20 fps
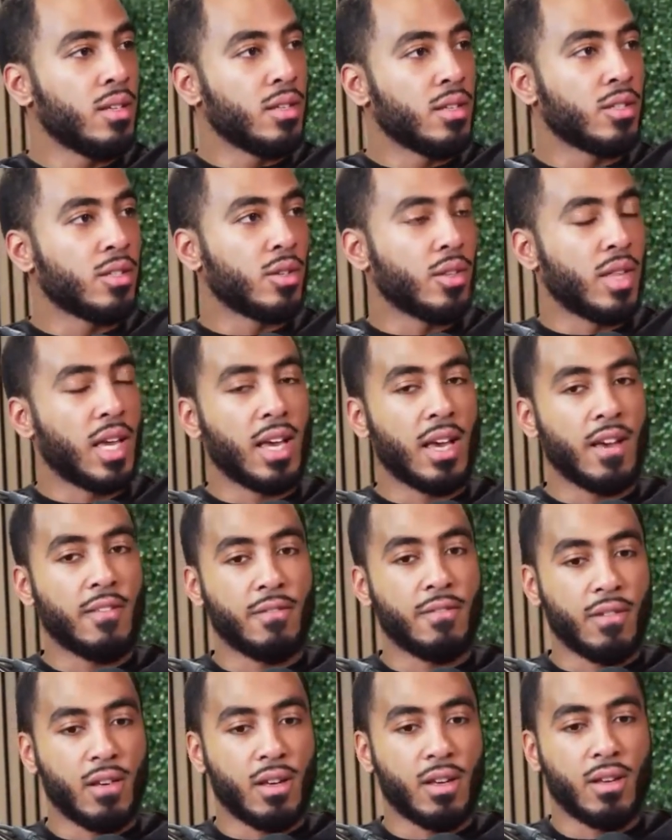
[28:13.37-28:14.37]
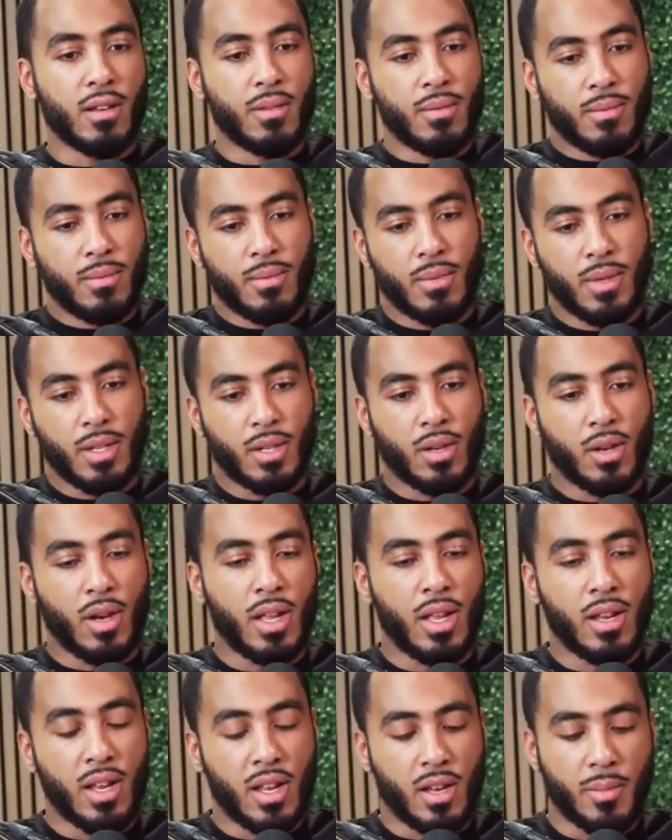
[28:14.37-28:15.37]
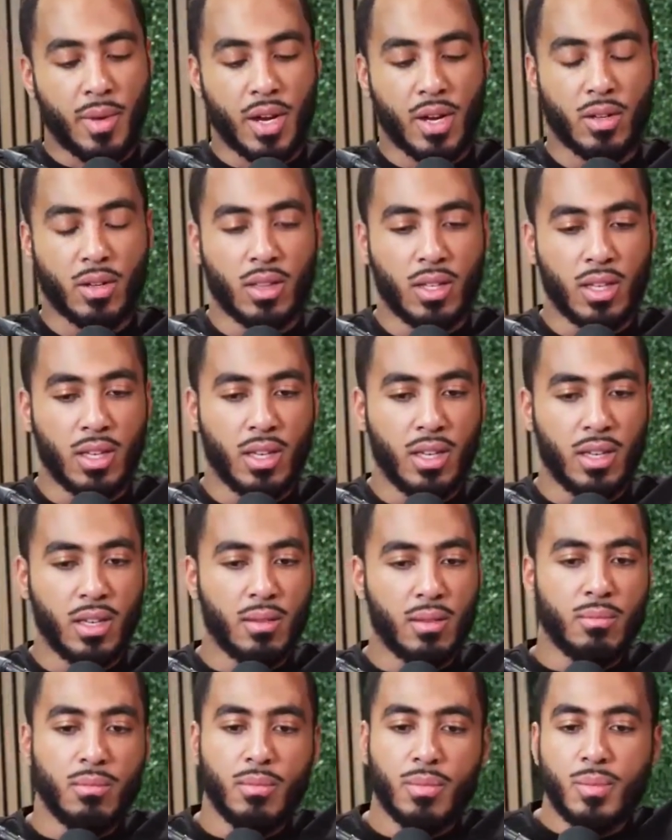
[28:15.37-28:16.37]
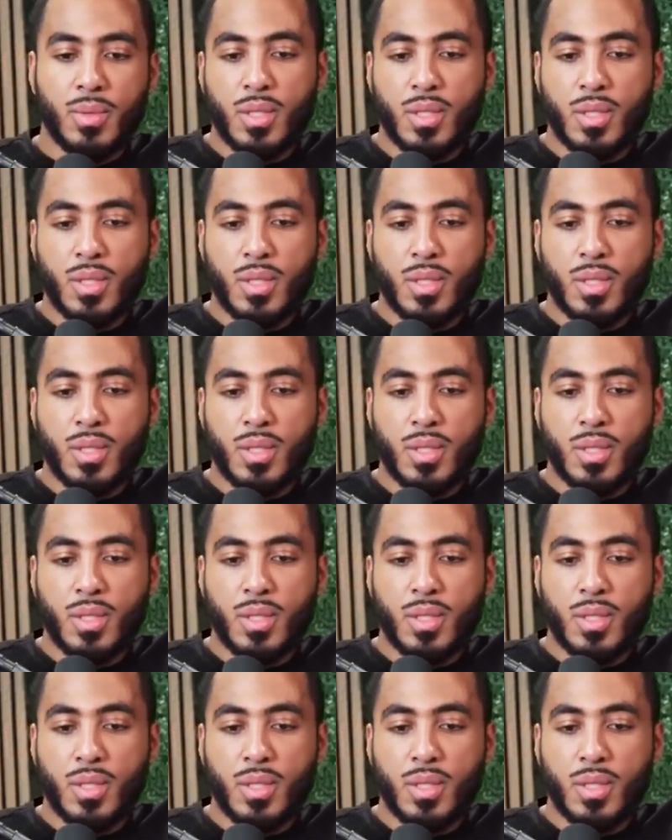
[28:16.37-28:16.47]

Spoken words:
So they have, and apparently